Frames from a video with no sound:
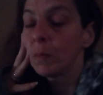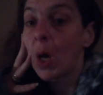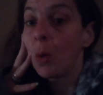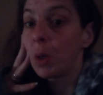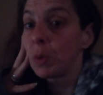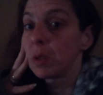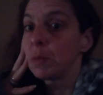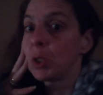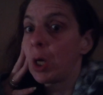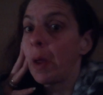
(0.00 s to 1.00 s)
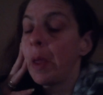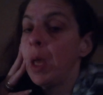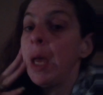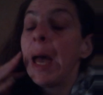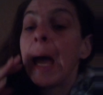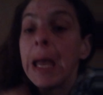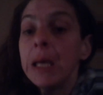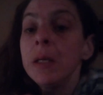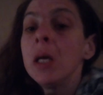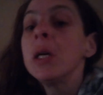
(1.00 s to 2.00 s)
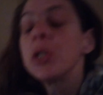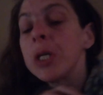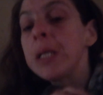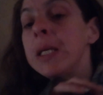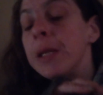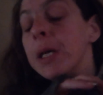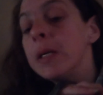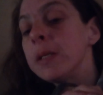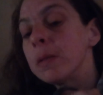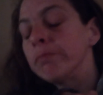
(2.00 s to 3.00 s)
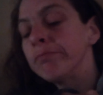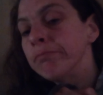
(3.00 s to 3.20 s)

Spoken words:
it was some shit. And she did this